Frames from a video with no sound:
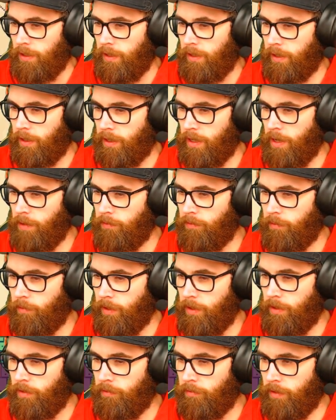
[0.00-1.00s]
And I keep
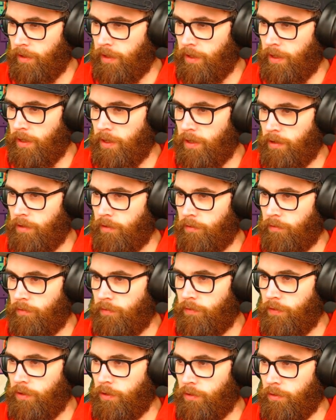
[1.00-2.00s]
running out of
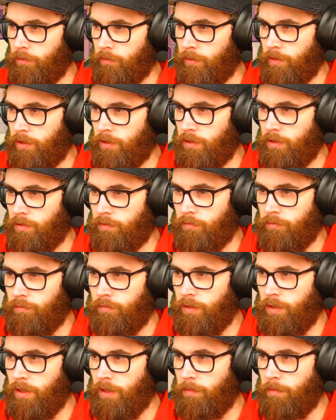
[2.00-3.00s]
fuel, which is a
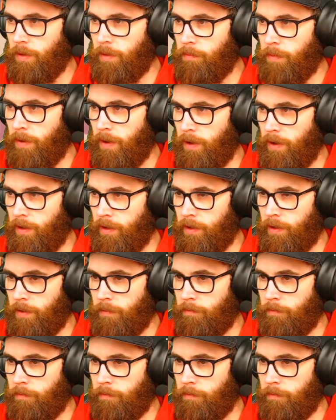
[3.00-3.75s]
really big pain in the